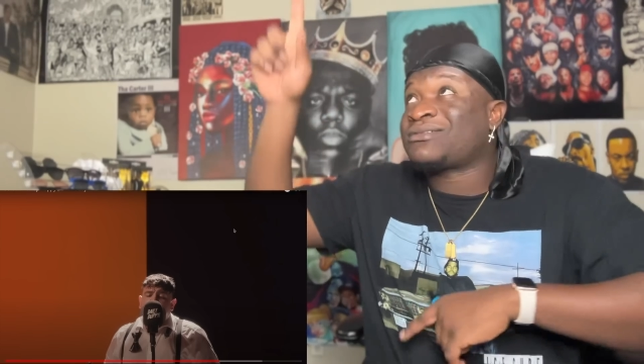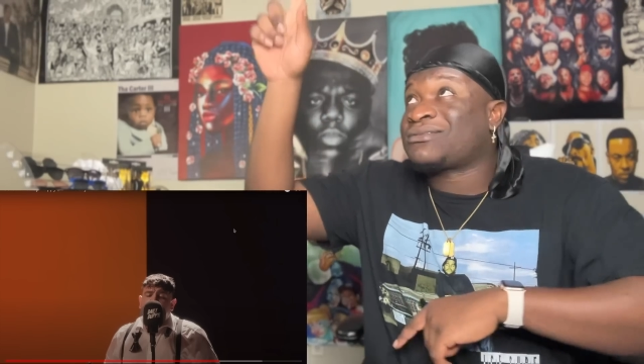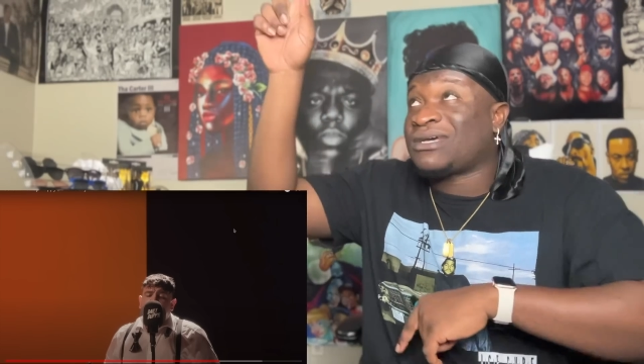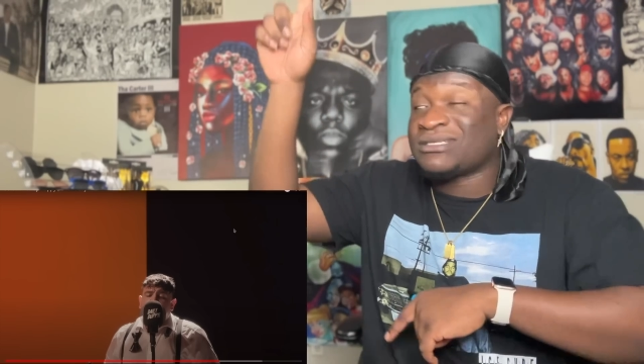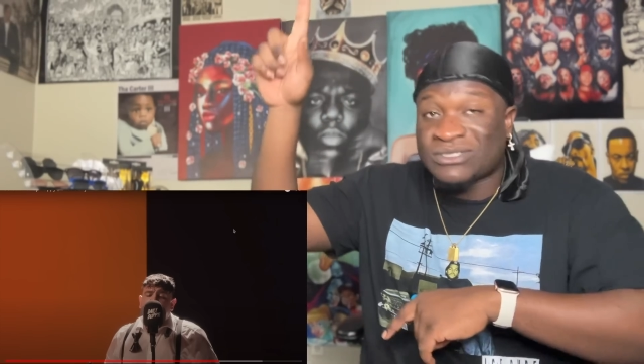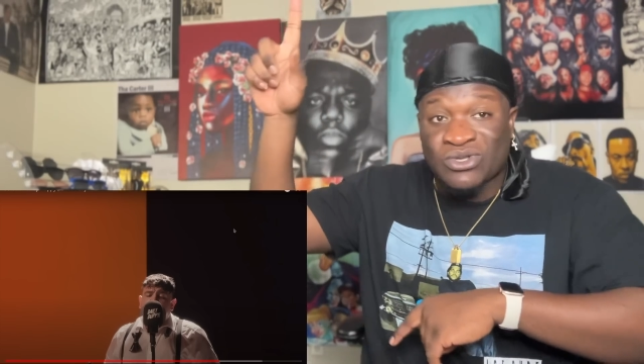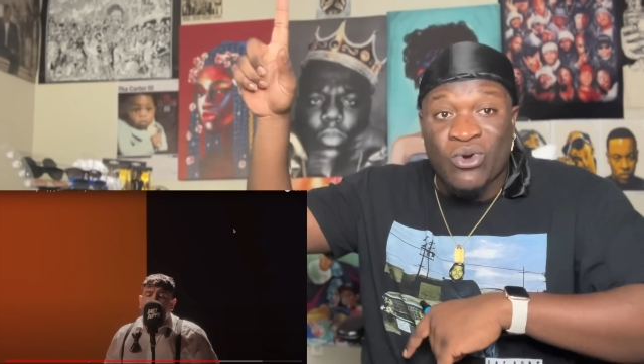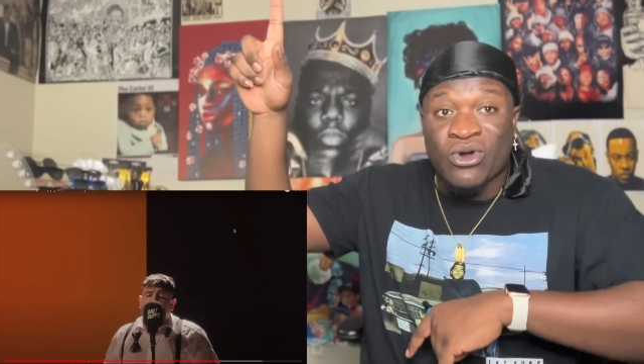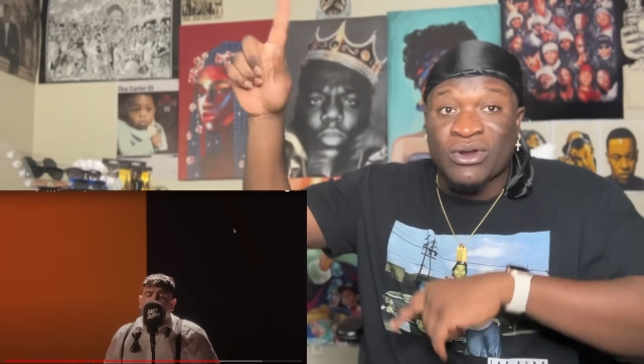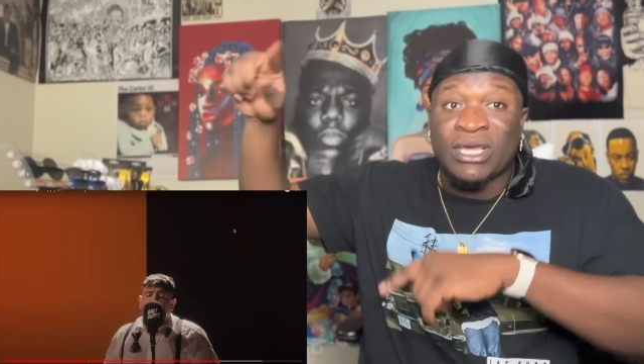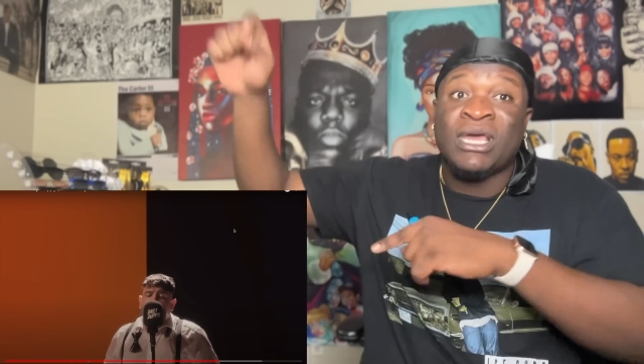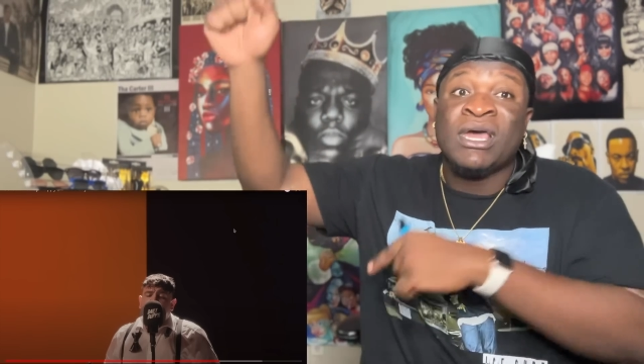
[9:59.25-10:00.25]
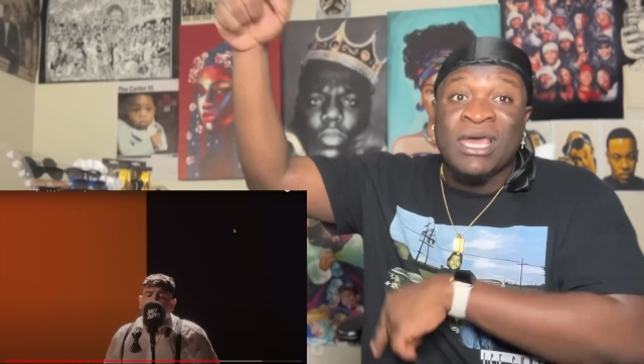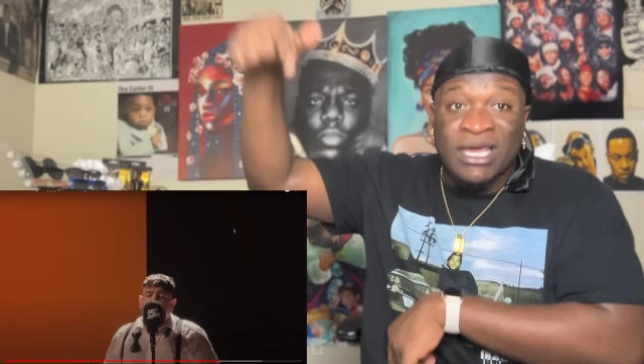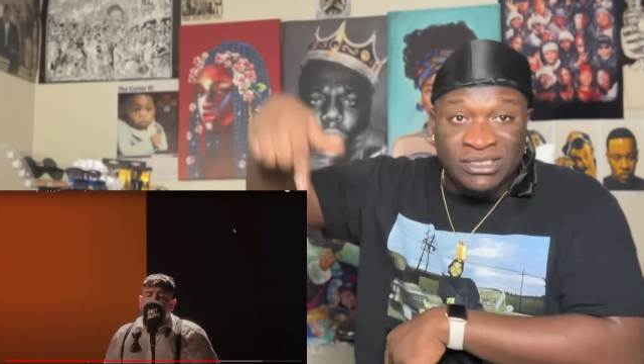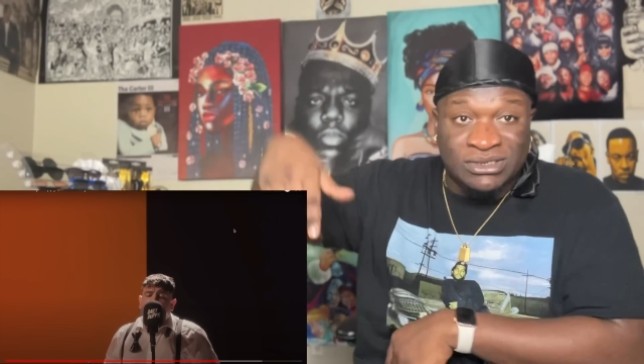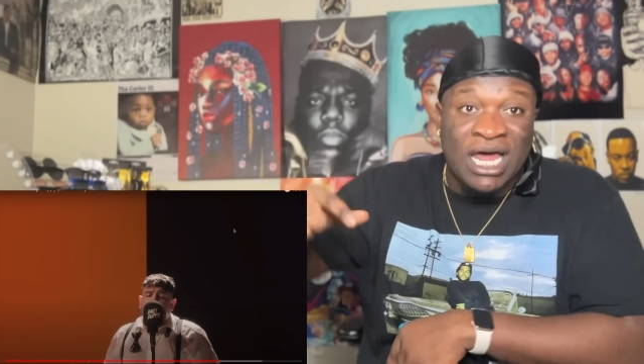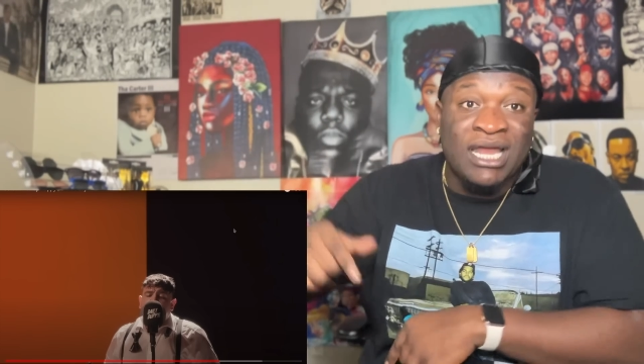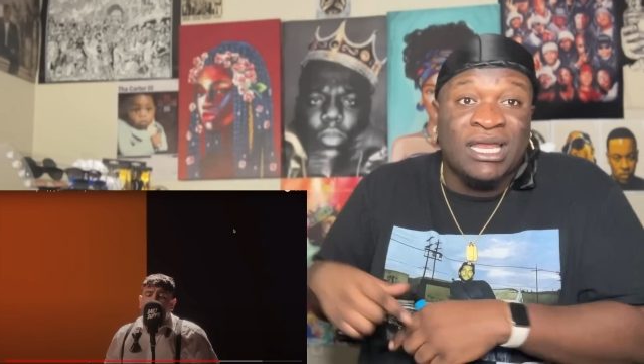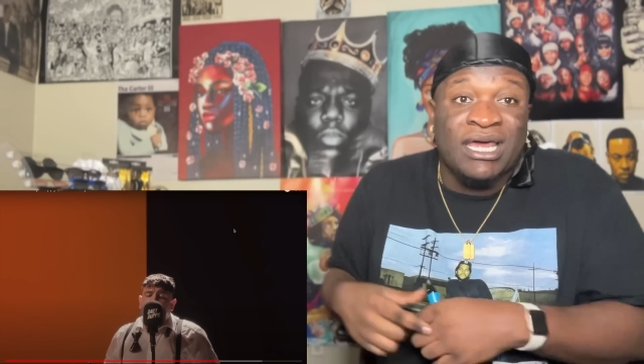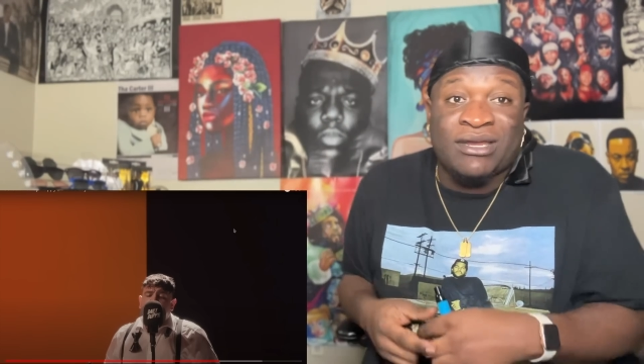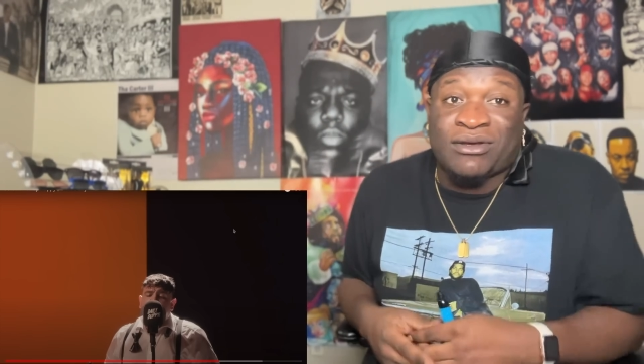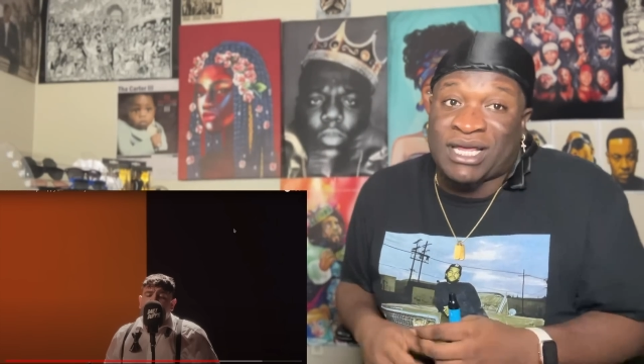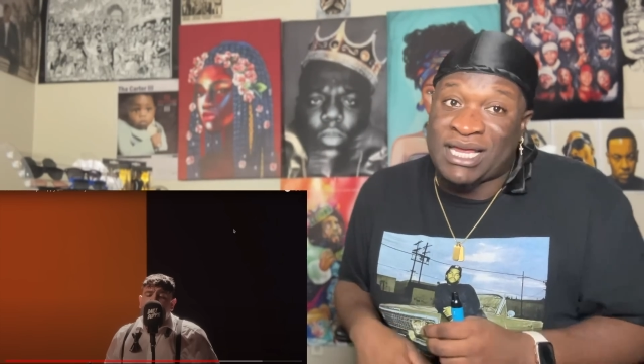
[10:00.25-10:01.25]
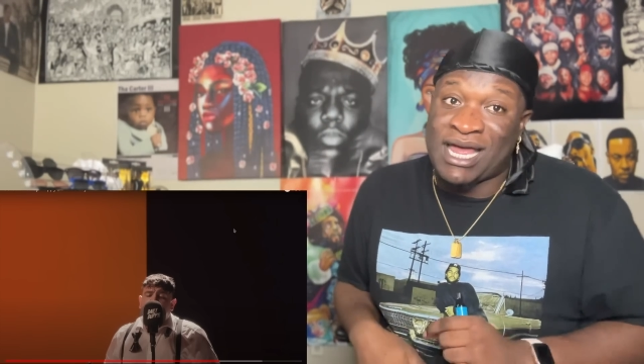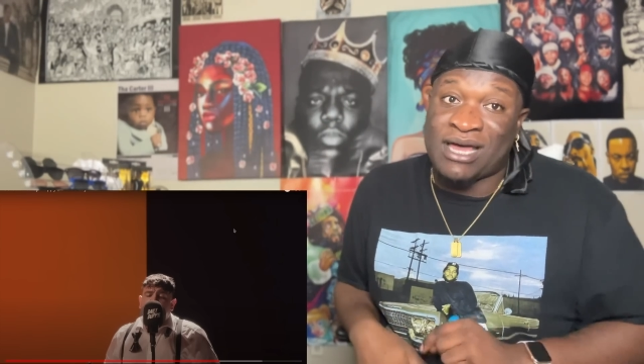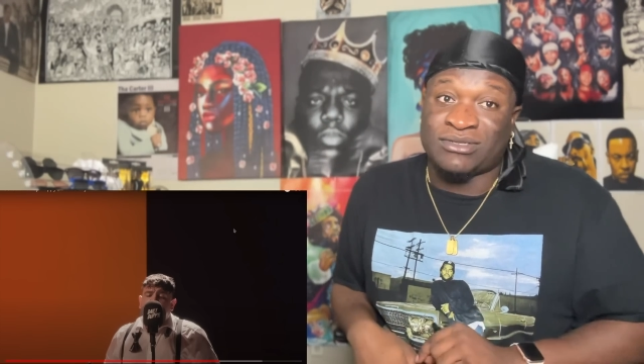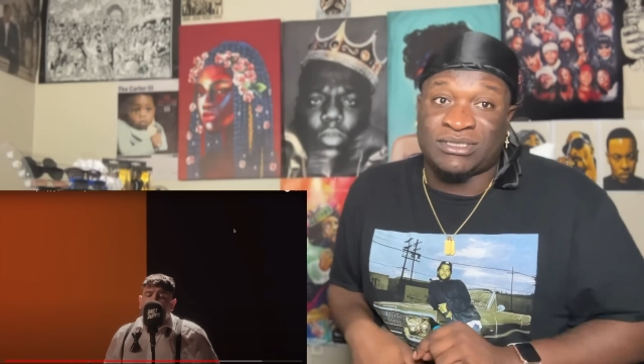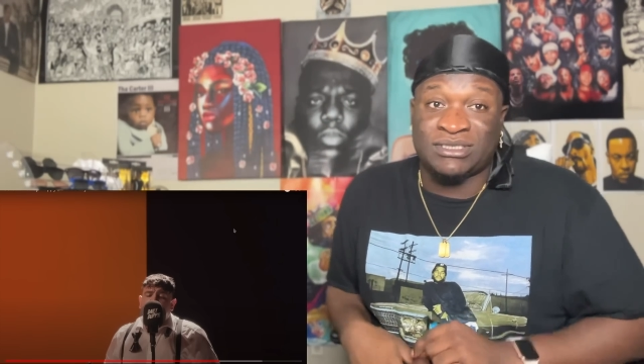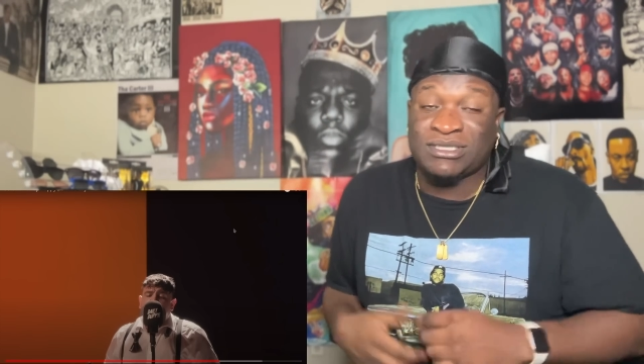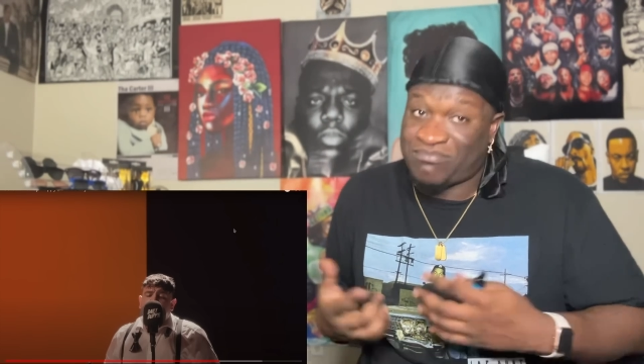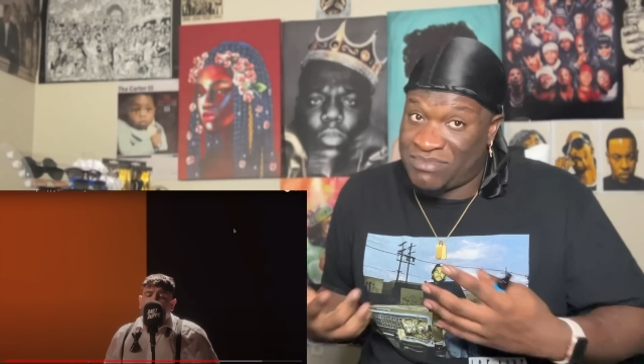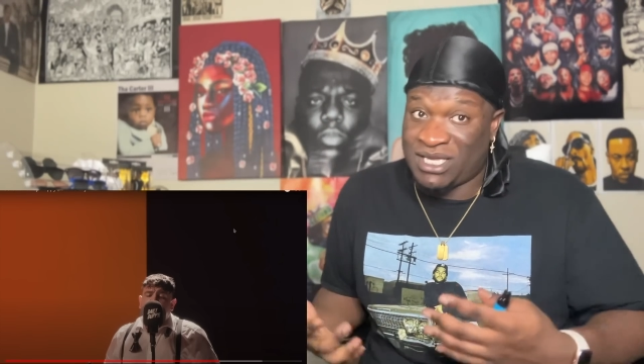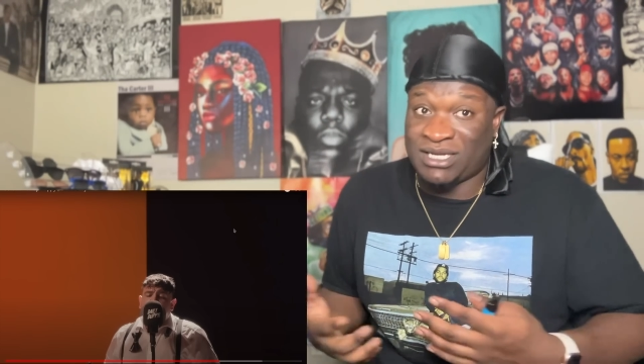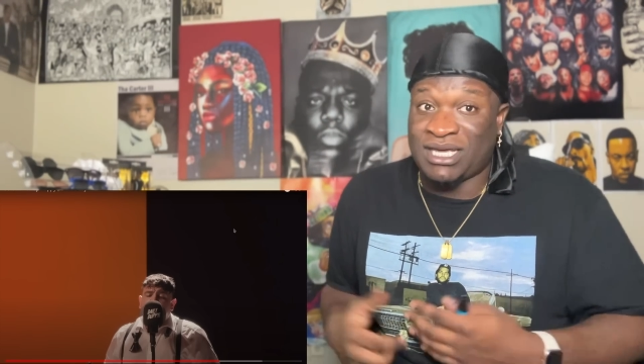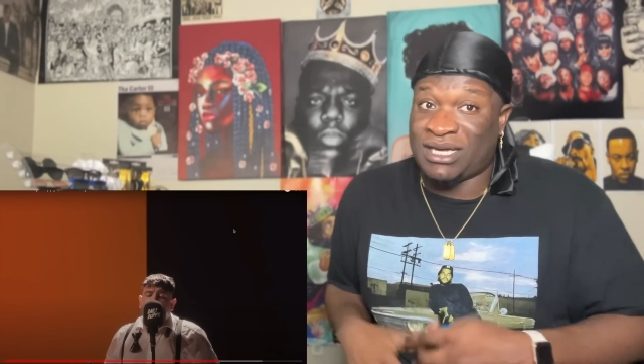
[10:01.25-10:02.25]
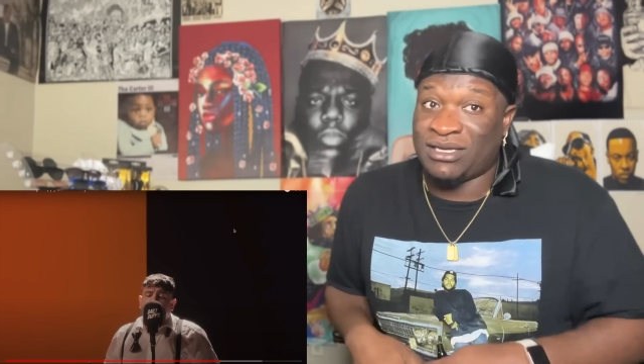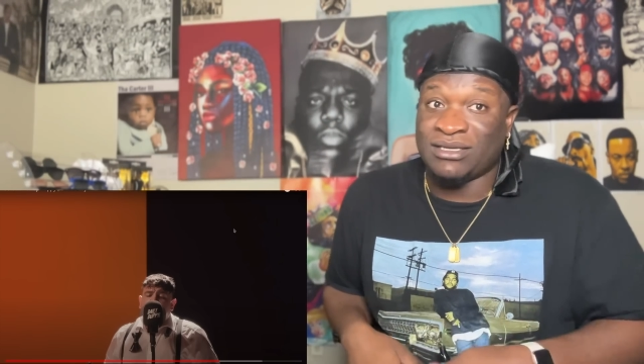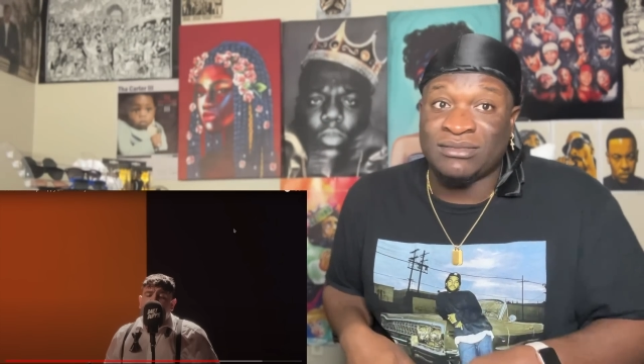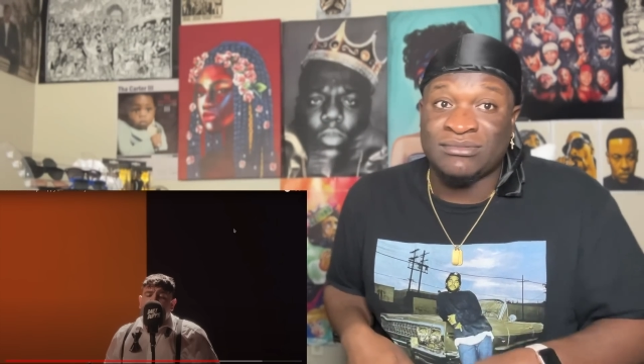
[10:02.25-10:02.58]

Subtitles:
a story and try to land on a couch. It's a big nigga.